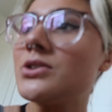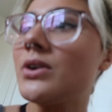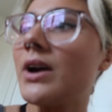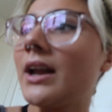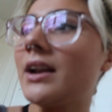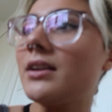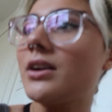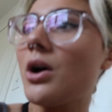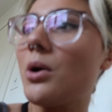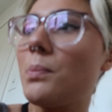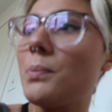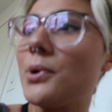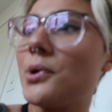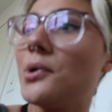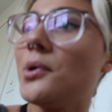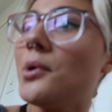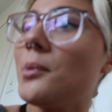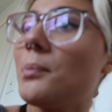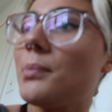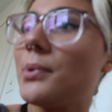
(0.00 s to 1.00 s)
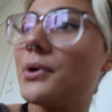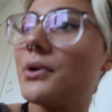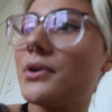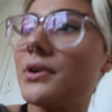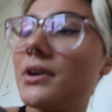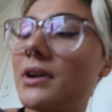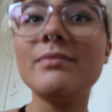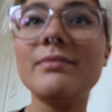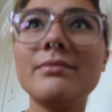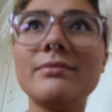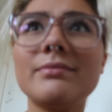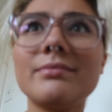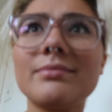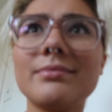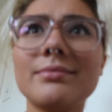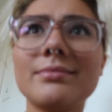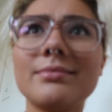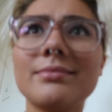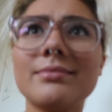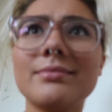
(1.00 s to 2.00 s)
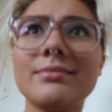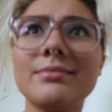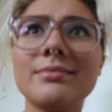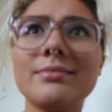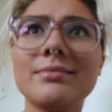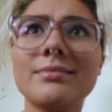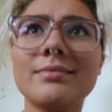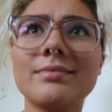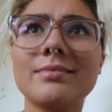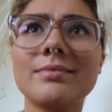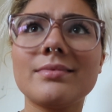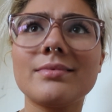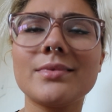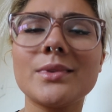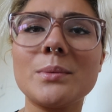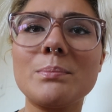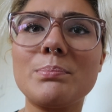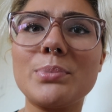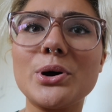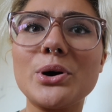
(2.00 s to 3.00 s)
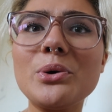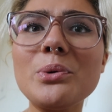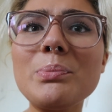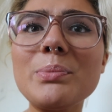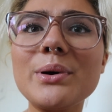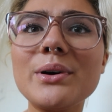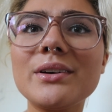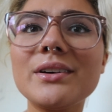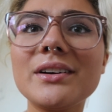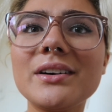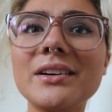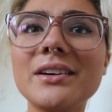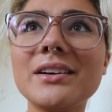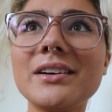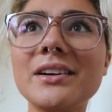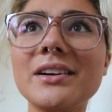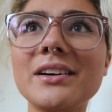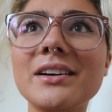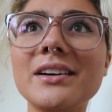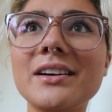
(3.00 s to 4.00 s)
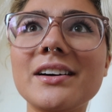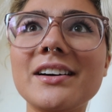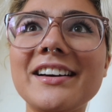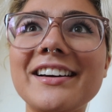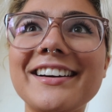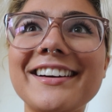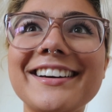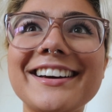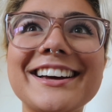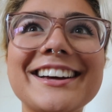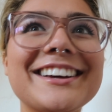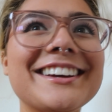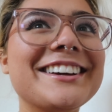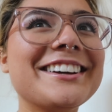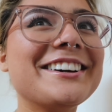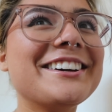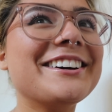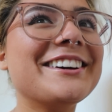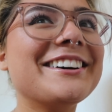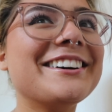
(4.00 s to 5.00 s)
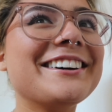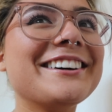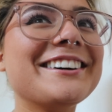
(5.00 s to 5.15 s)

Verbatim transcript: do you gotta go poop? One of my like words that I just hate. Poop? Poop. Poop.